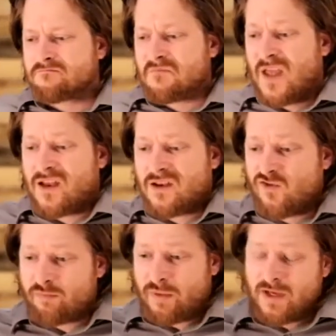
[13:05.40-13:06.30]
And
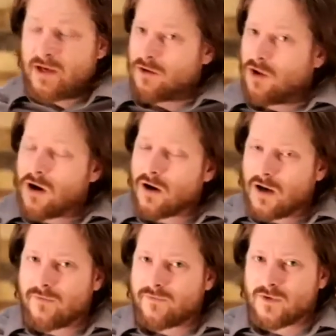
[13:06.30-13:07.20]
you've been here long
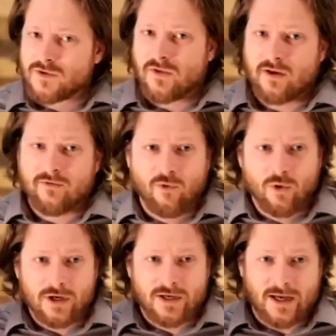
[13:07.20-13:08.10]
enough, don't you think?
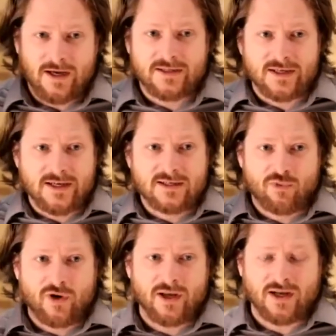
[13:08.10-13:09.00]
40 days is
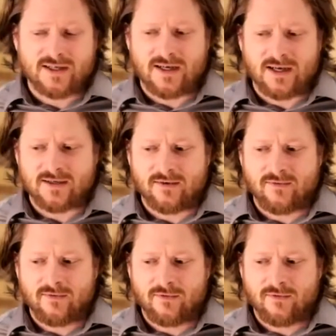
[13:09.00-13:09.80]
pretty excessive.